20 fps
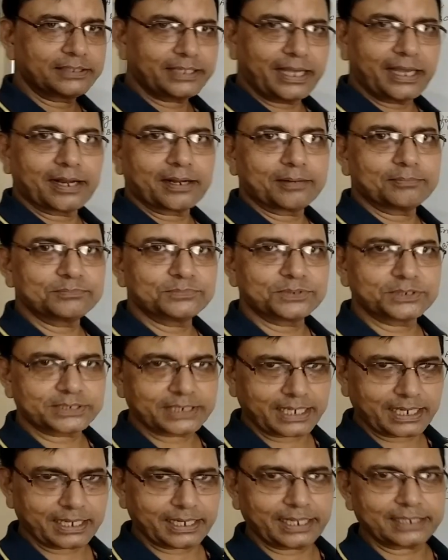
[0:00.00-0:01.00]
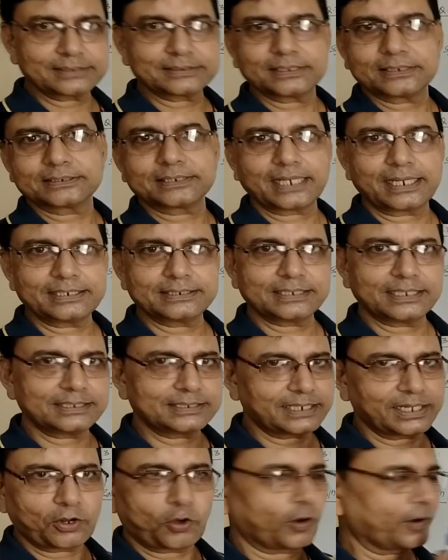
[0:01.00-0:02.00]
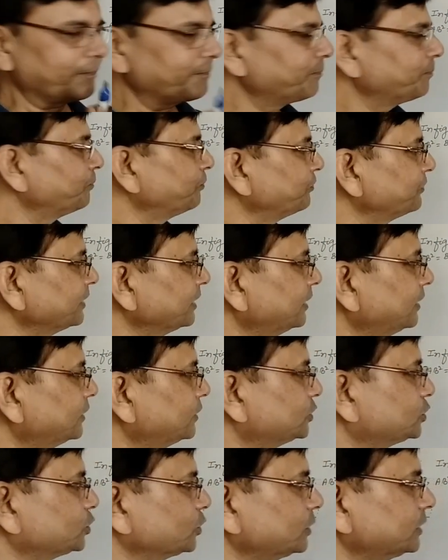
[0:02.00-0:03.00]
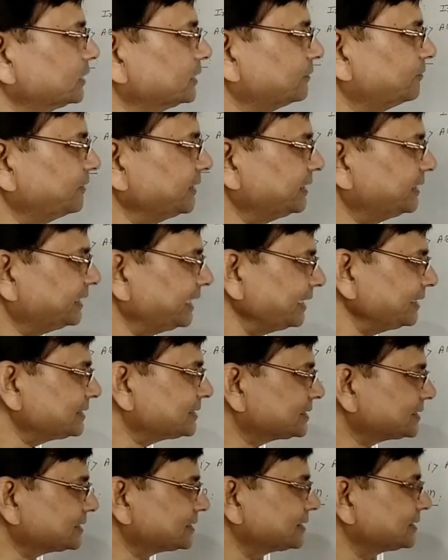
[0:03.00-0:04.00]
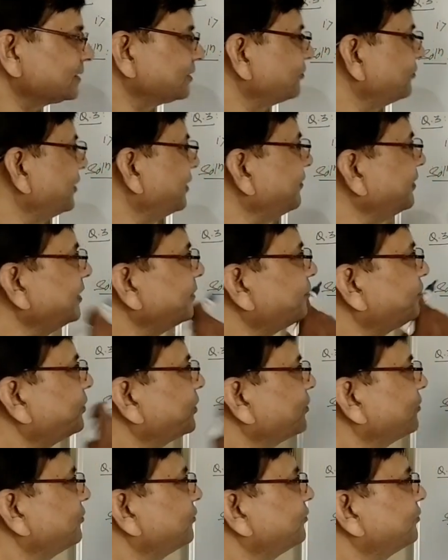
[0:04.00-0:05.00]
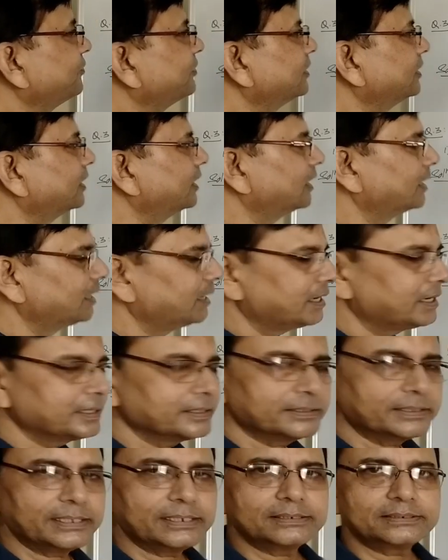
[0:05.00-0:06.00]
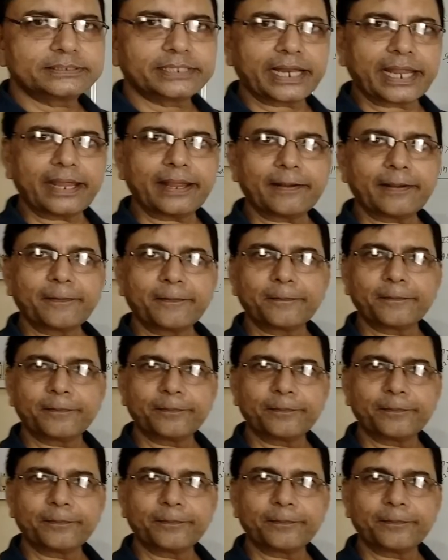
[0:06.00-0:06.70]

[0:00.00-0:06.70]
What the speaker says: theorems and exercises and all. So with this we will prove these 3